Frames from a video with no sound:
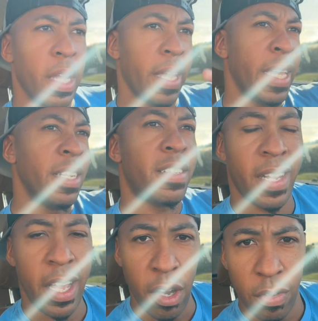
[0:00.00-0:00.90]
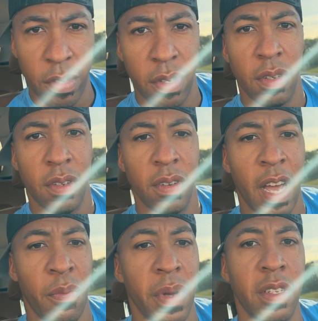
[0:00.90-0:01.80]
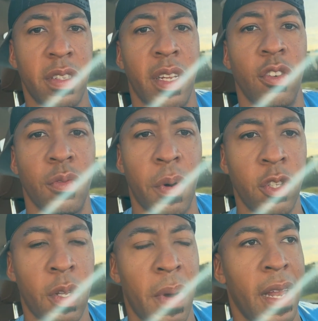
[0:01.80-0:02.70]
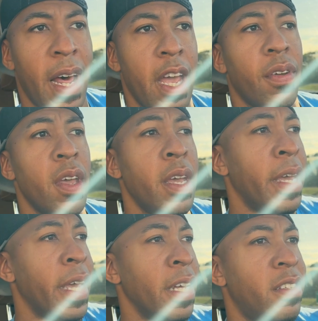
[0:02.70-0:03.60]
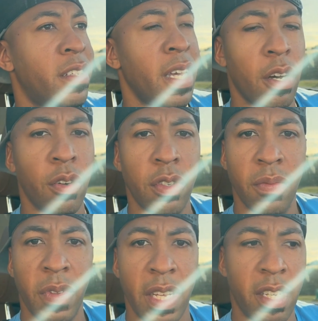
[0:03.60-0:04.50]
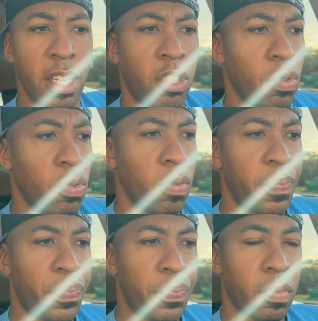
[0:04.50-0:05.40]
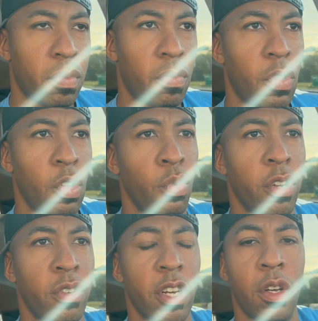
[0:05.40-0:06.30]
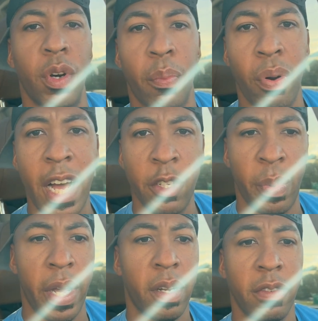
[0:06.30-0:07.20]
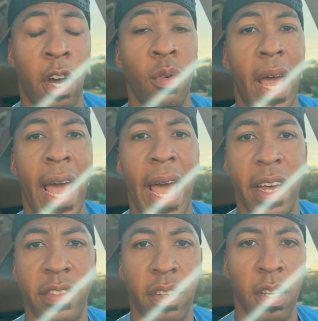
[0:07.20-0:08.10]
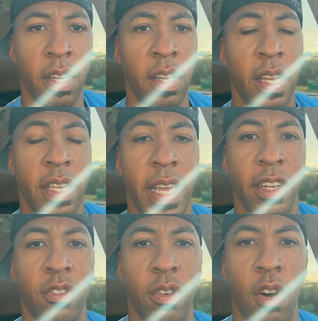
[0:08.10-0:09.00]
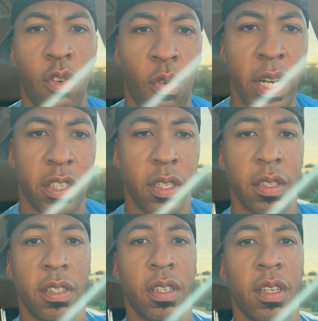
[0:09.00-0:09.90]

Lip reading: In sales, I've been in sales most of my life. In sales, they teach you, when you're dealing with a prospect, don't ask yes or no questions.